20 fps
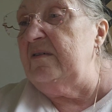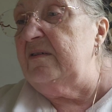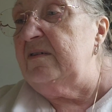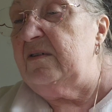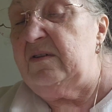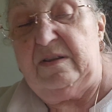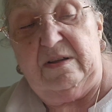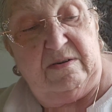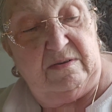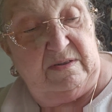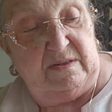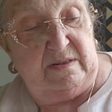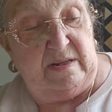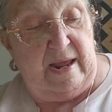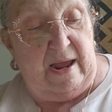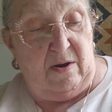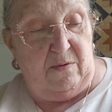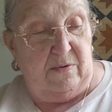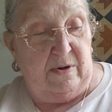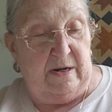There's
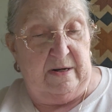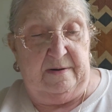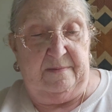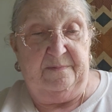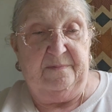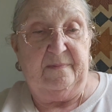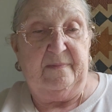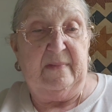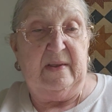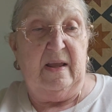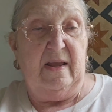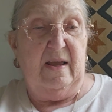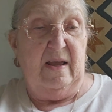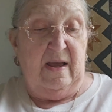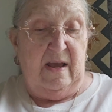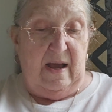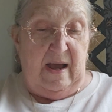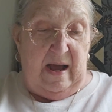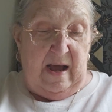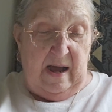that one.
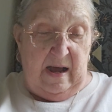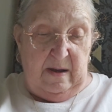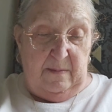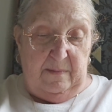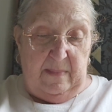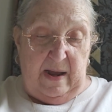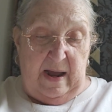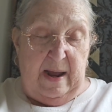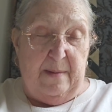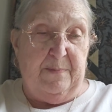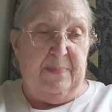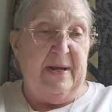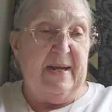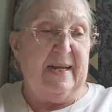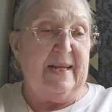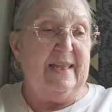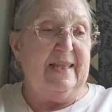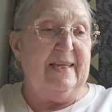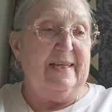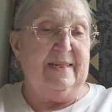I
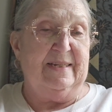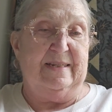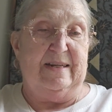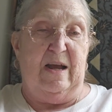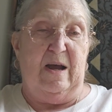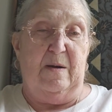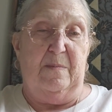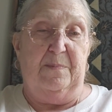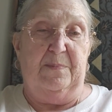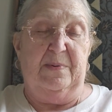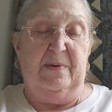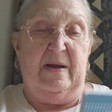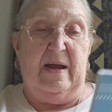picked this up.